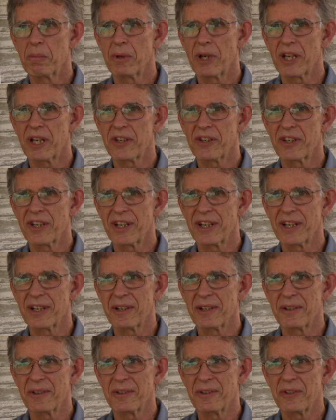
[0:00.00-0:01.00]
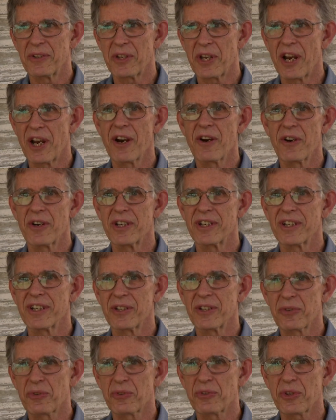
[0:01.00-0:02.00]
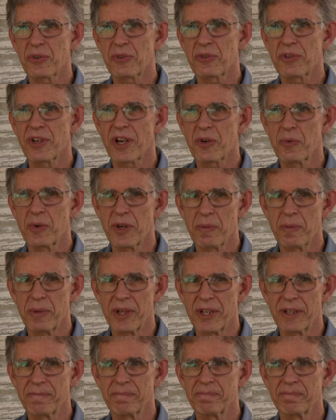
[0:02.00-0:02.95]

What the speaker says: but the area has just stuck with me.